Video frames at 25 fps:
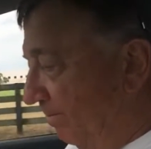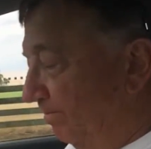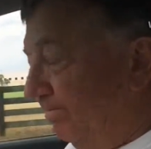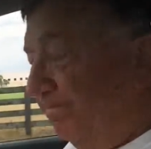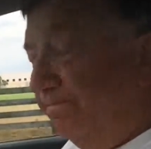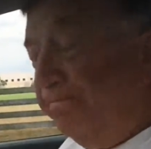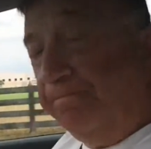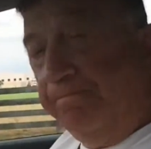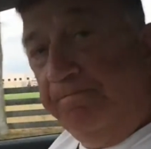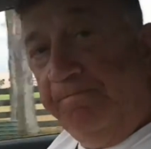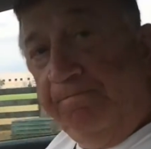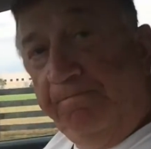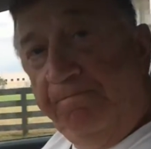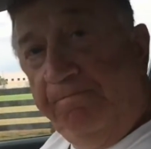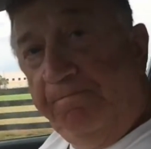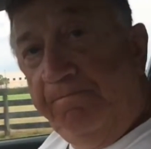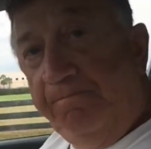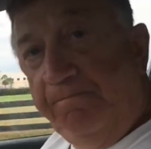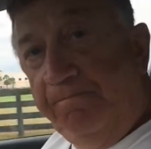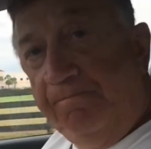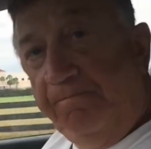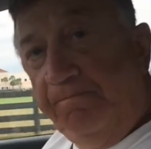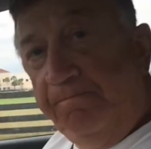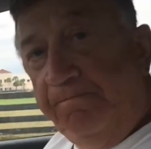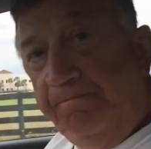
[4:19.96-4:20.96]
have
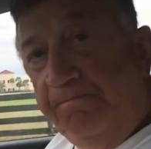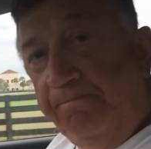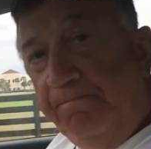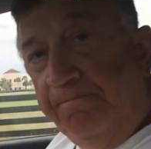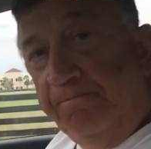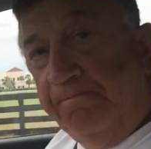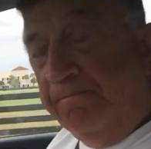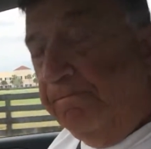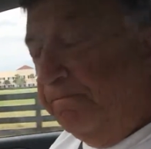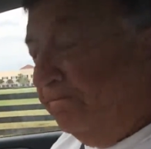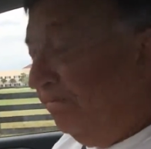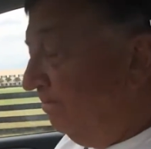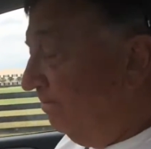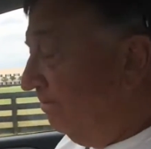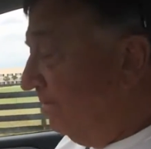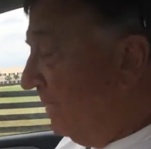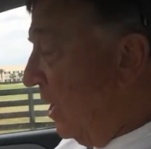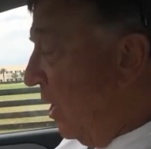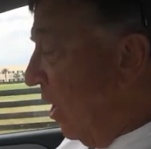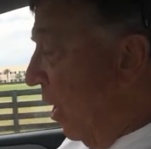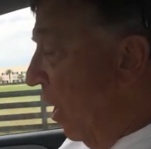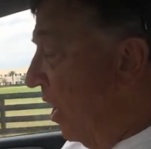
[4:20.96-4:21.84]
confirmation numbers. Okay.